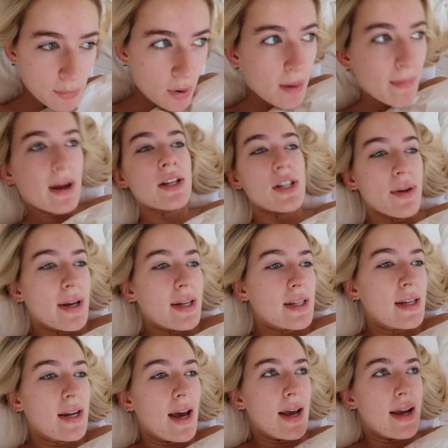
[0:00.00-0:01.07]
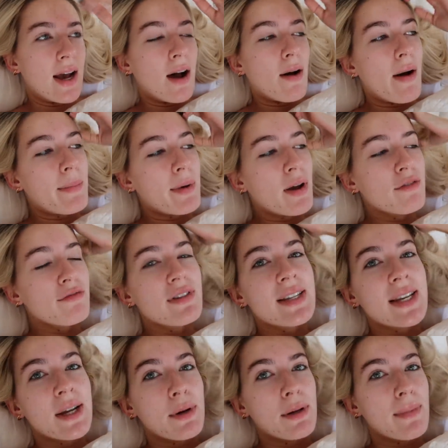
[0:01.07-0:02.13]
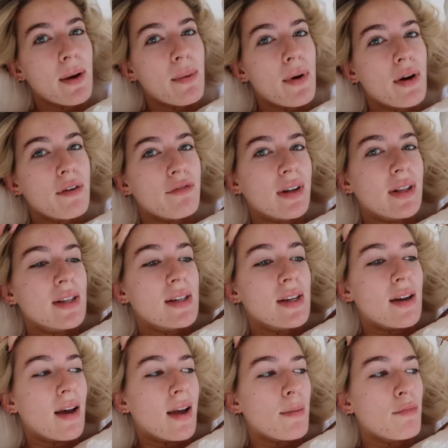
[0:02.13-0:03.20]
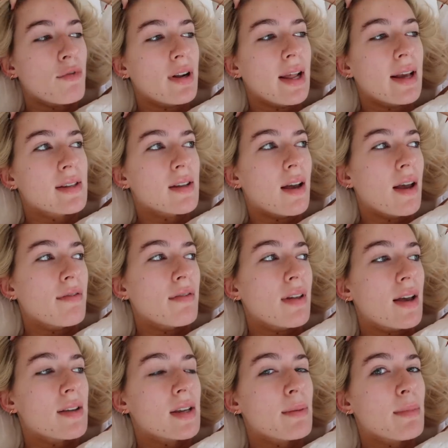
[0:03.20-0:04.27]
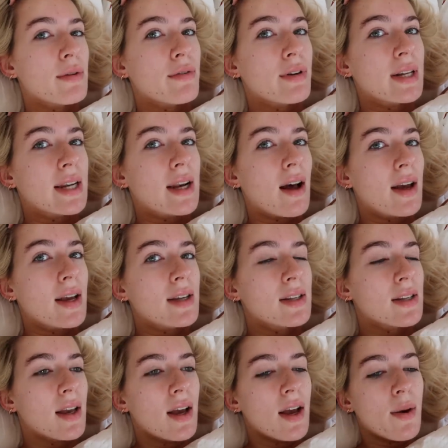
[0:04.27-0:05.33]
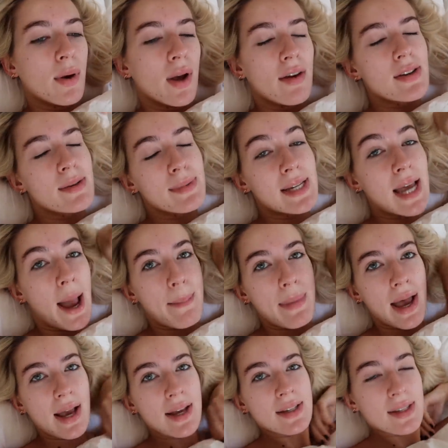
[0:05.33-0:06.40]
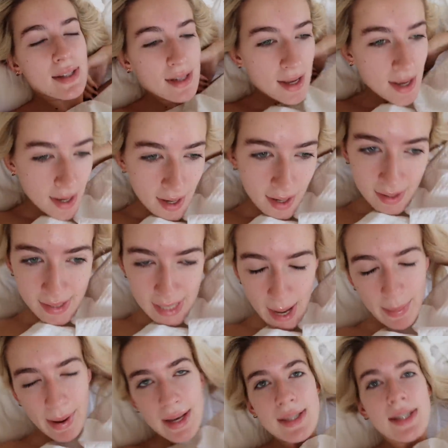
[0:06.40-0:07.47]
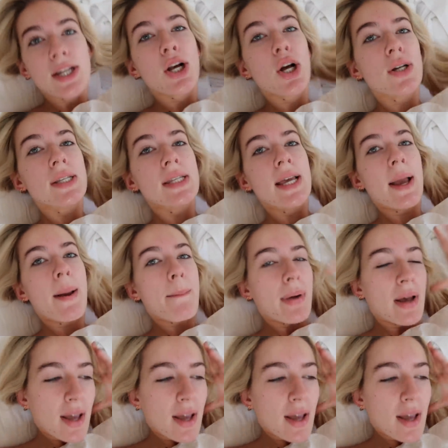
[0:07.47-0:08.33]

What am I doing today? Oh, I'm going for dinner with my work friends tonight. I'm really excited for that. It's going to be really nice. We have some tapas. Tapas and a gossip.